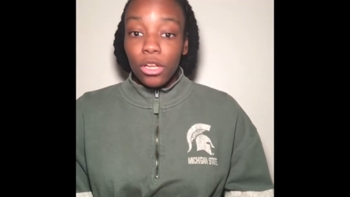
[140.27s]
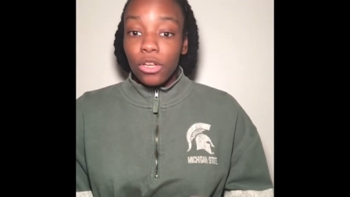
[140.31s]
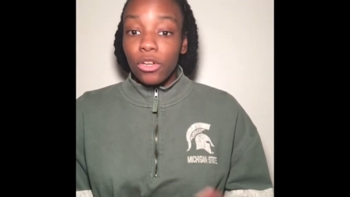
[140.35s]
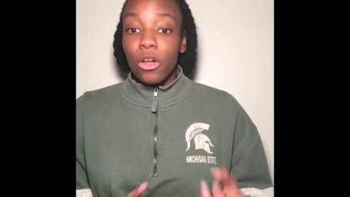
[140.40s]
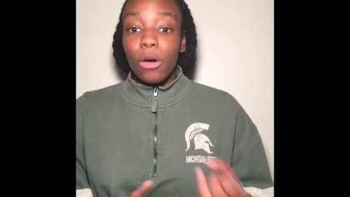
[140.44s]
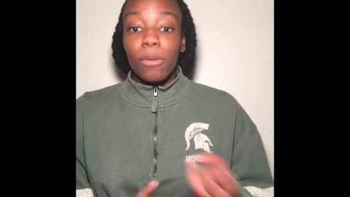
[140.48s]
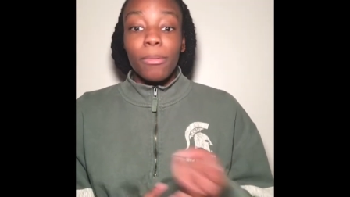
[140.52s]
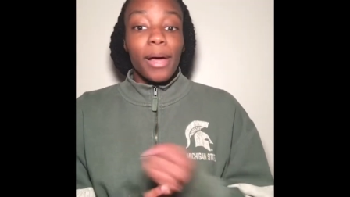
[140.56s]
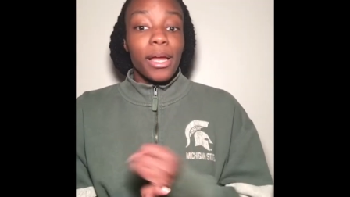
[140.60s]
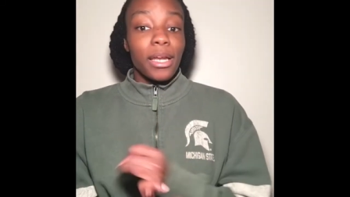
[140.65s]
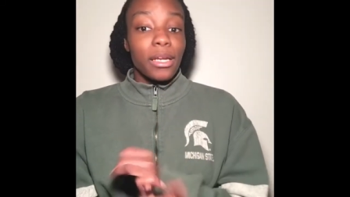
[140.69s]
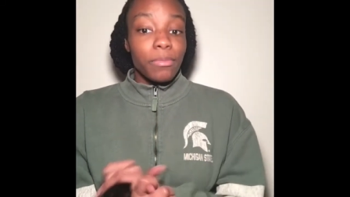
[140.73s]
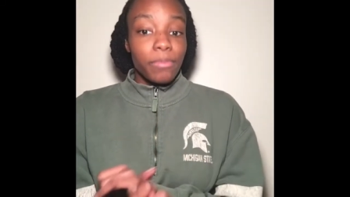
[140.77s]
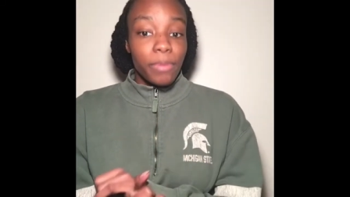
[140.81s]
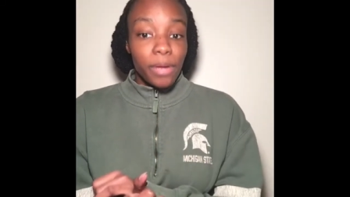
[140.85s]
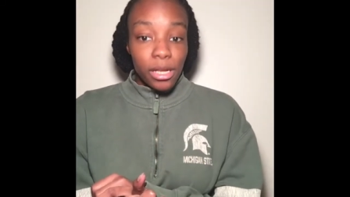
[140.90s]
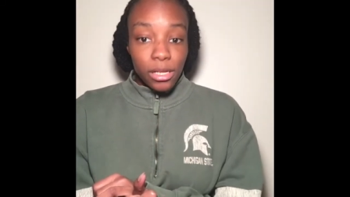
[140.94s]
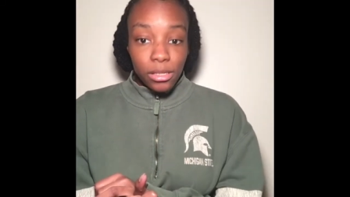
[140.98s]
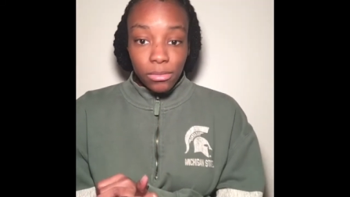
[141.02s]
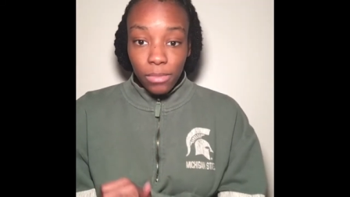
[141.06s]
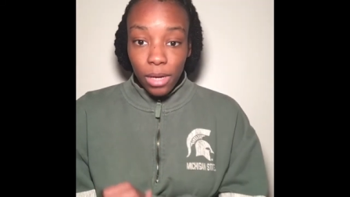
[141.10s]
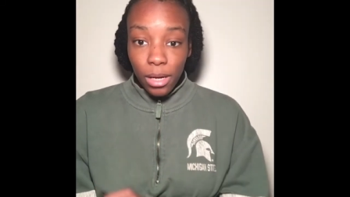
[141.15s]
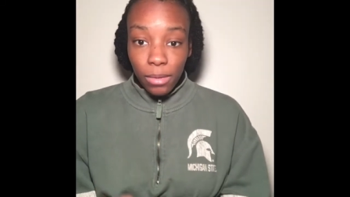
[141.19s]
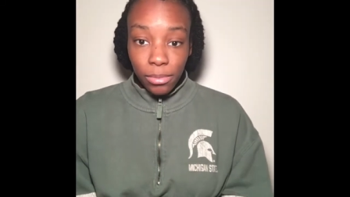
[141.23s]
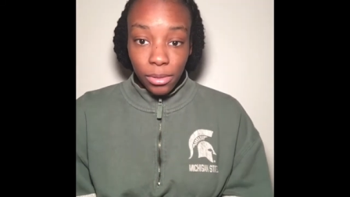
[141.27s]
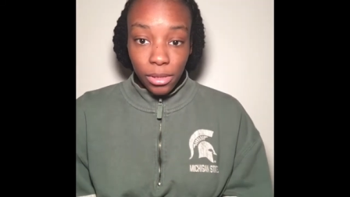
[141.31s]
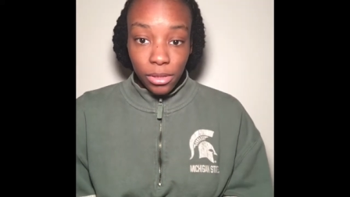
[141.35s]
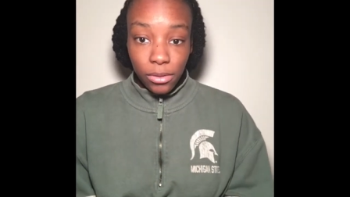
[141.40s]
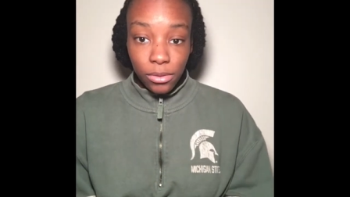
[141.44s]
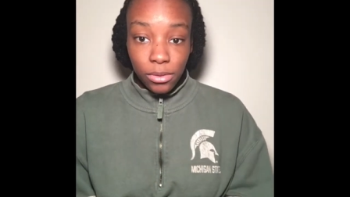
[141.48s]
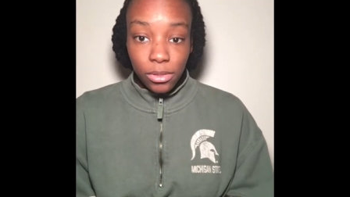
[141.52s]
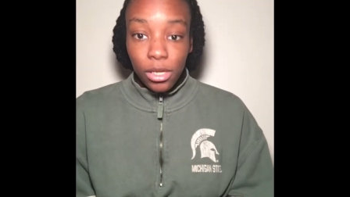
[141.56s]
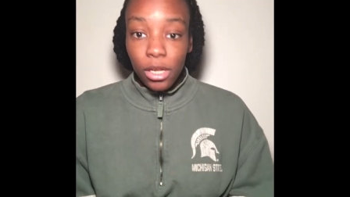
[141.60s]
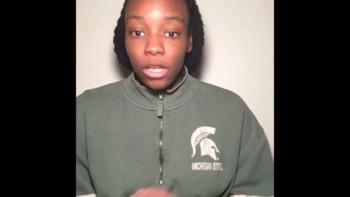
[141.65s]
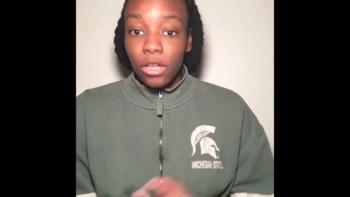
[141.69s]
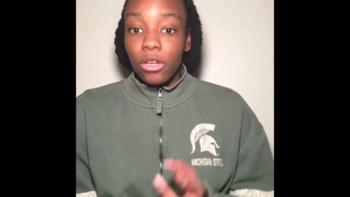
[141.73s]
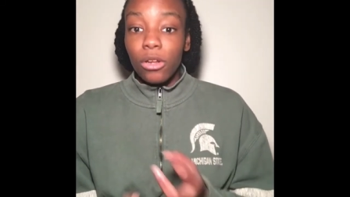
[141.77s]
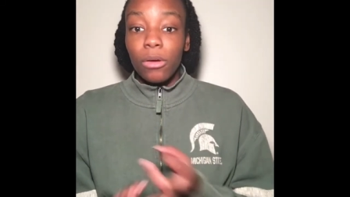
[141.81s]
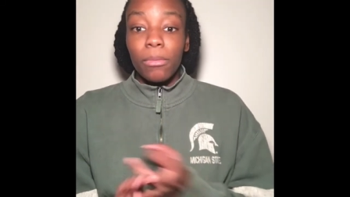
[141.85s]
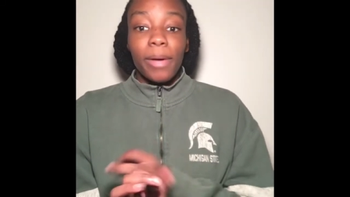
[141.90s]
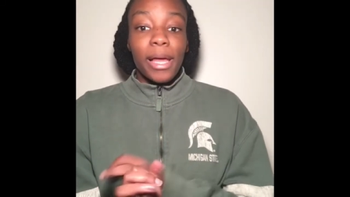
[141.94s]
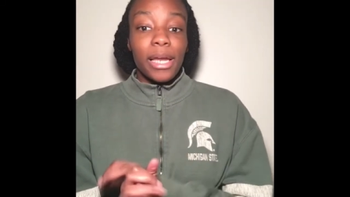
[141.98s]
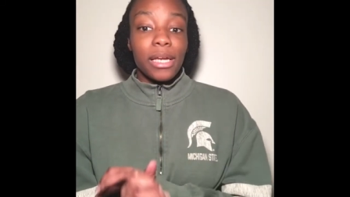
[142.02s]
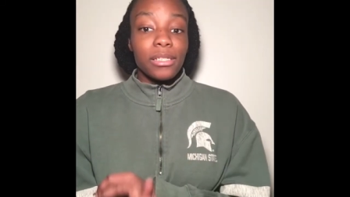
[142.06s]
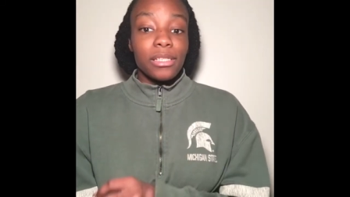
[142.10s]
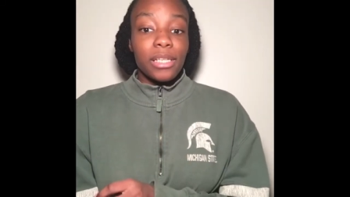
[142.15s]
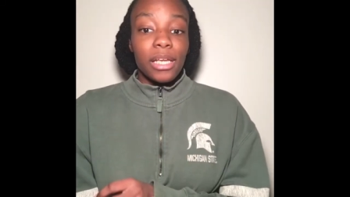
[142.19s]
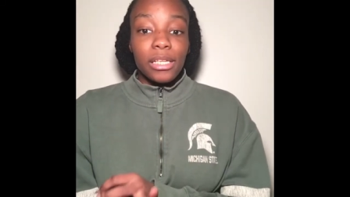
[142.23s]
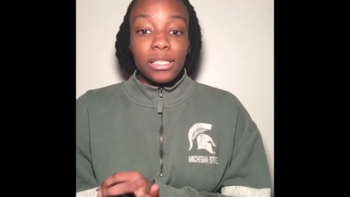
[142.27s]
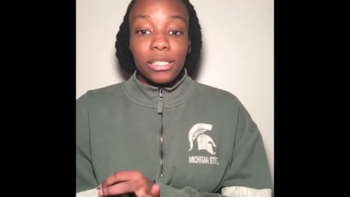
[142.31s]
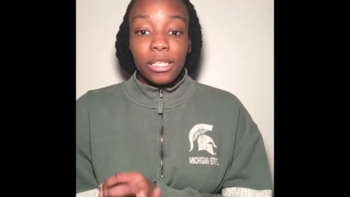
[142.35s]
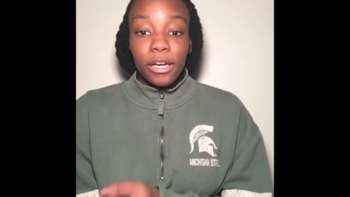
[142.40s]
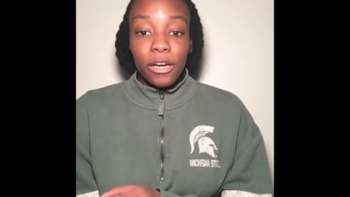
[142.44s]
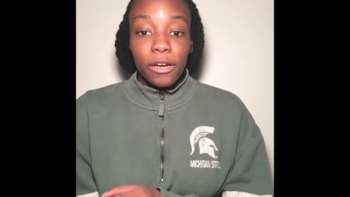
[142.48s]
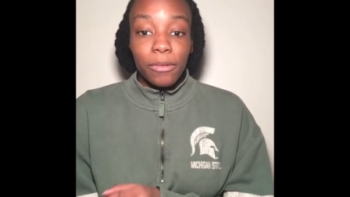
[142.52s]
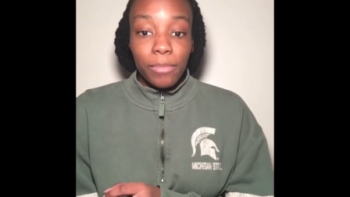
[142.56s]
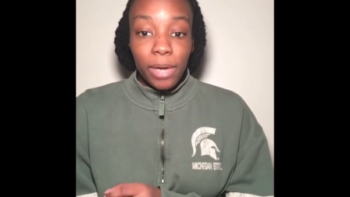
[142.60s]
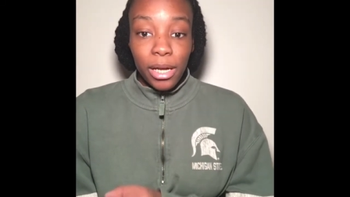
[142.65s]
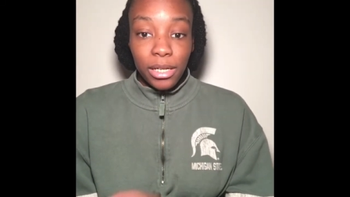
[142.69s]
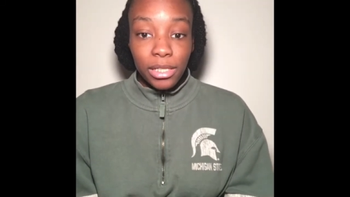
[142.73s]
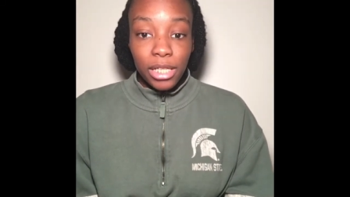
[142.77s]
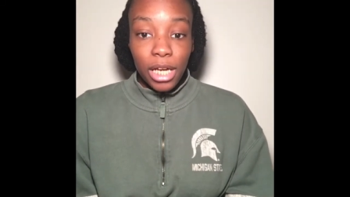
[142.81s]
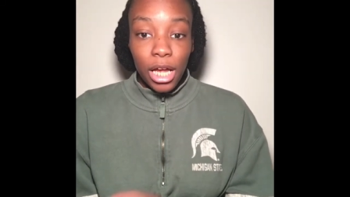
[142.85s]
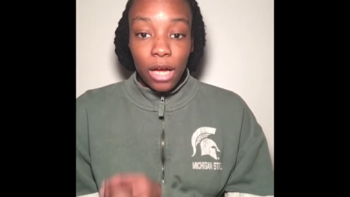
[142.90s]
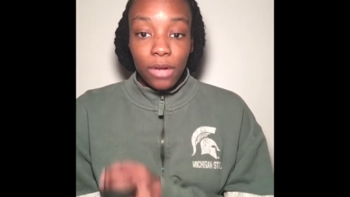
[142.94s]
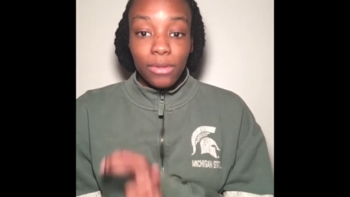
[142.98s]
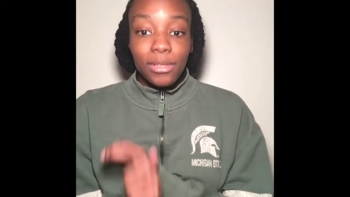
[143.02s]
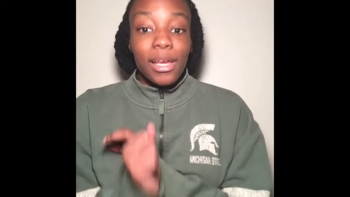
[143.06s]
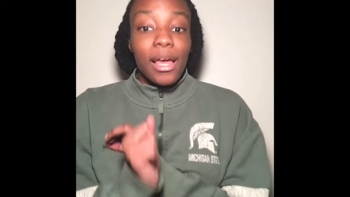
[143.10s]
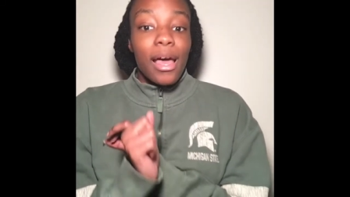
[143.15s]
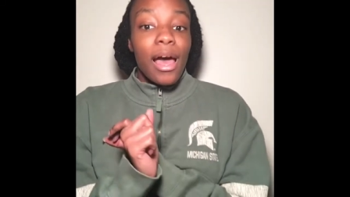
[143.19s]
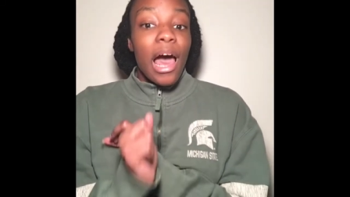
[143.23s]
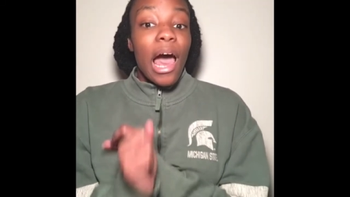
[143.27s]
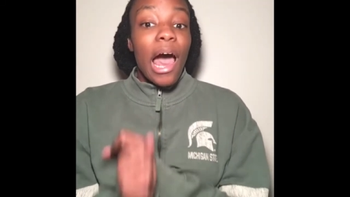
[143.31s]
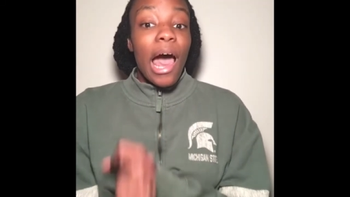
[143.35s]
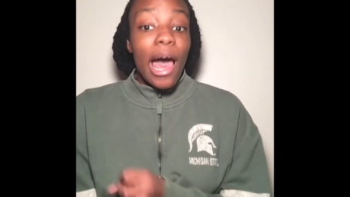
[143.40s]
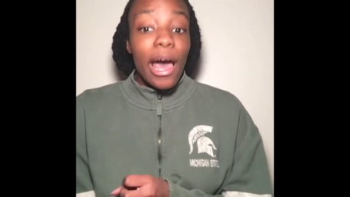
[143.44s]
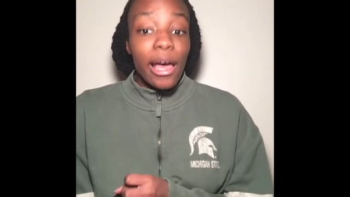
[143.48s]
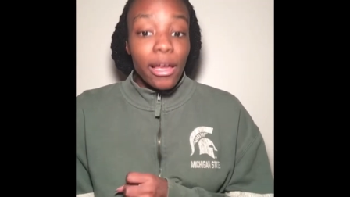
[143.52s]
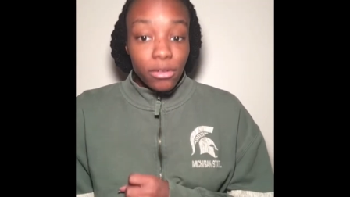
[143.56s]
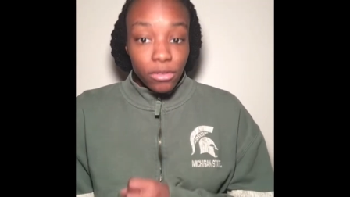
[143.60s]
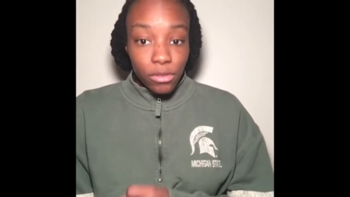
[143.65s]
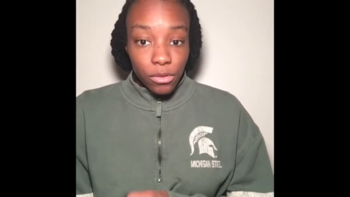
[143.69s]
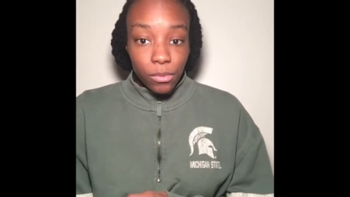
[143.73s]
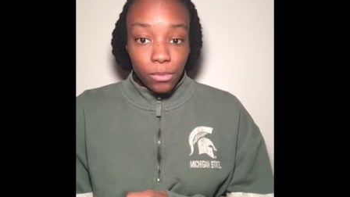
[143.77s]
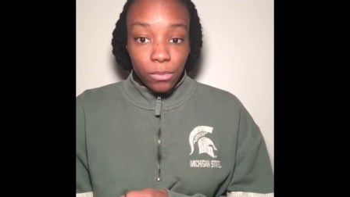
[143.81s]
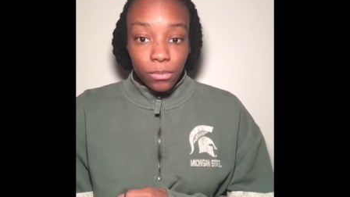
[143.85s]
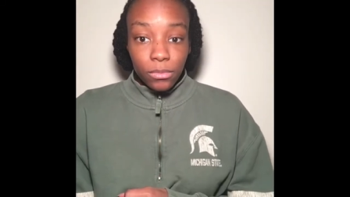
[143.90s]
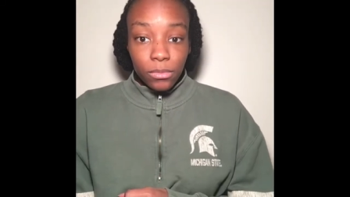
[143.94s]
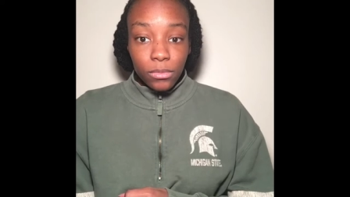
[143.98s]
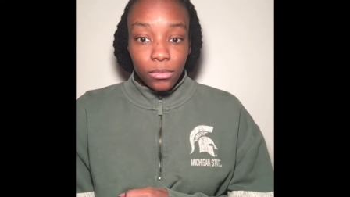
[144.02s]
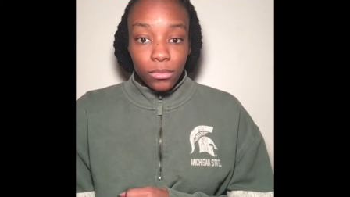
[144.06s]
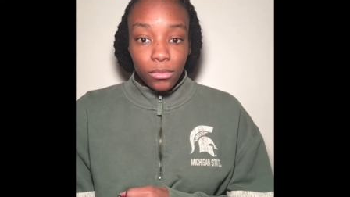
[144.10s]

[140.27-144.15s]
Nobody pays my bills. Nobody takes care of my child. I do.